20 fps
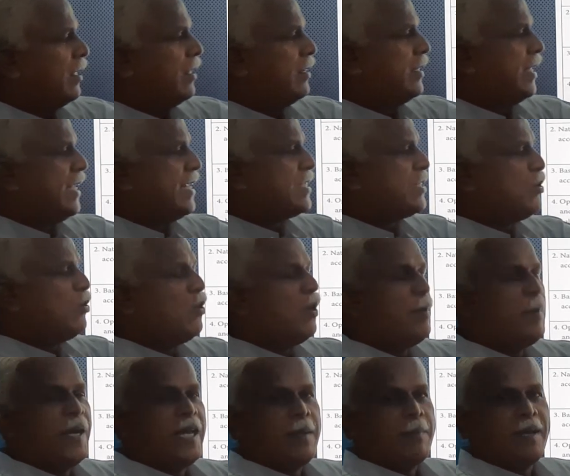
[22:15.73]
There is no
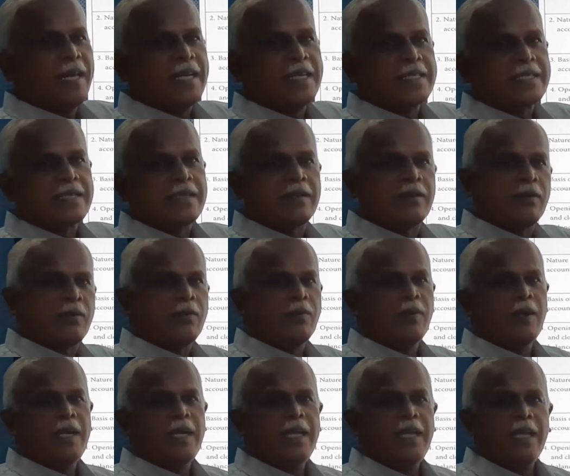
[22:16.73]
opening balance,
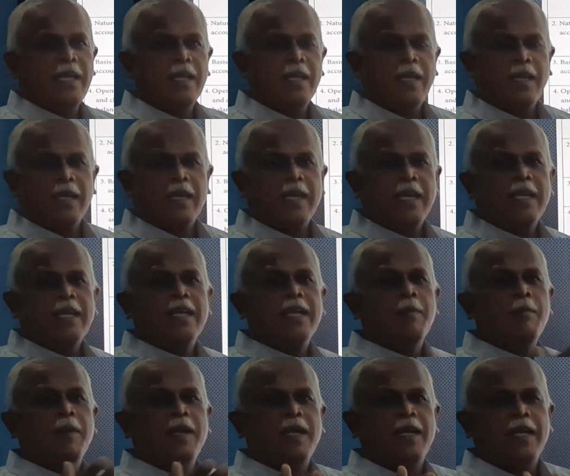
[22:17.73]
only
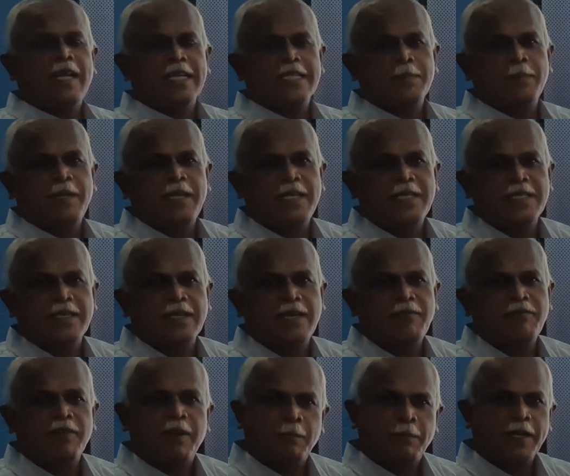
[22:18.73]
income and expenditure
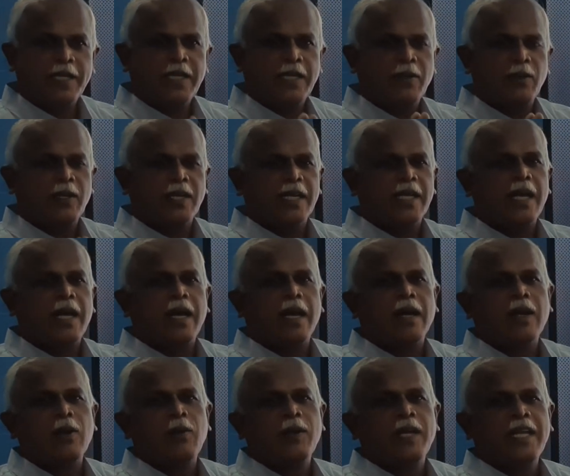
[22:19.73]
of particular
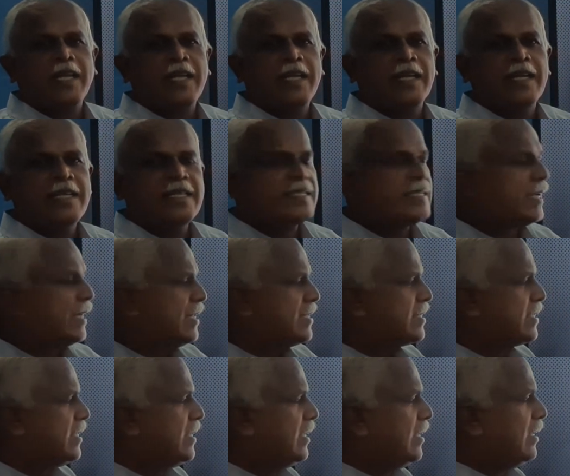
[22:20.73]
accounting year is
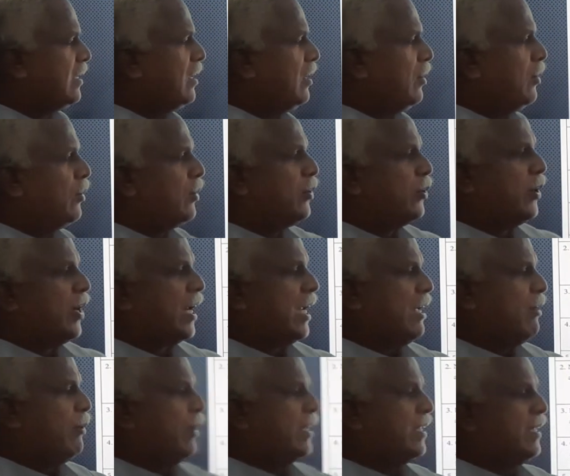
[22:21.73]
considered to
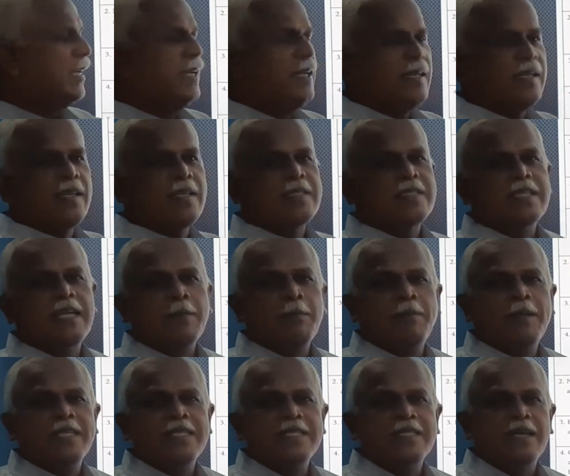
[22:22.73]
arrive at the
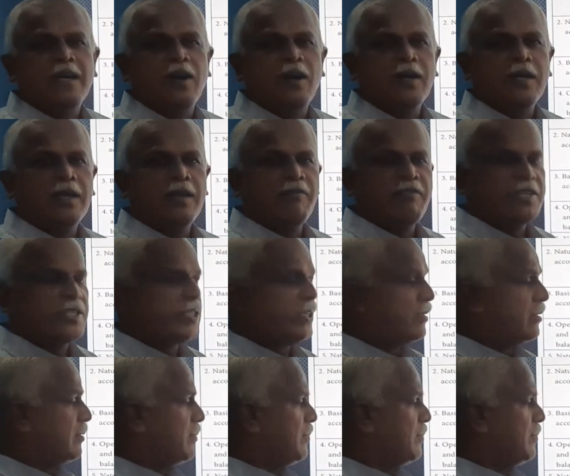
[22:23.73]
surplus or deficit.